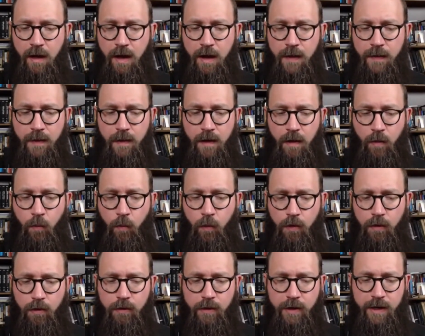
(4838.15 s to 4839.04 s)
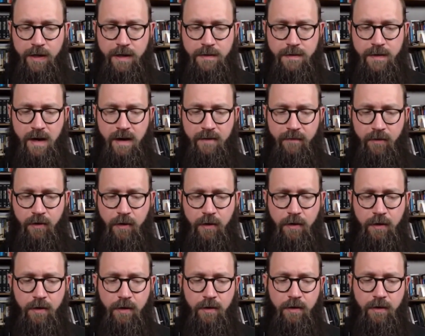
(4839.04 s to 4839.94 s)
And a worry that I've
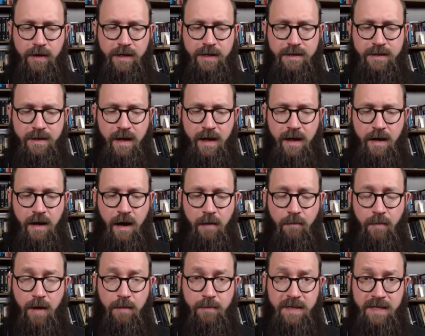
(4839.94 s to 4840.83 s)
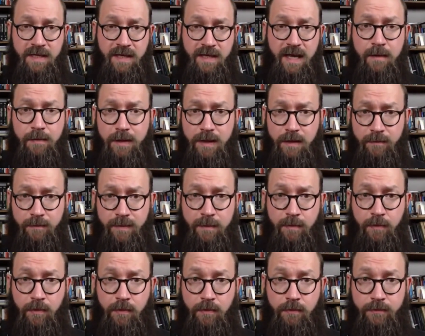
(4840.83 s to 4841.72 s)
heard is that I might be enabling
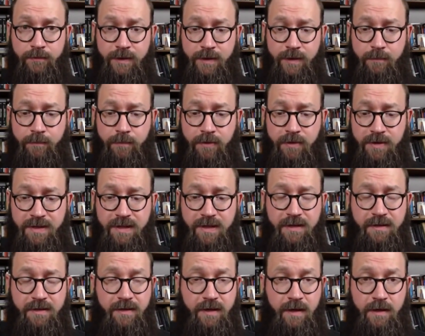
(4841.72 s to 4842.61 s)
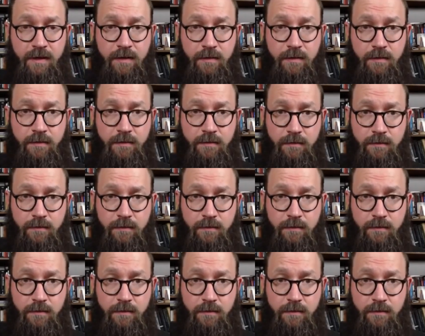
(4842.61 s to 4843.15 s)
people to persist in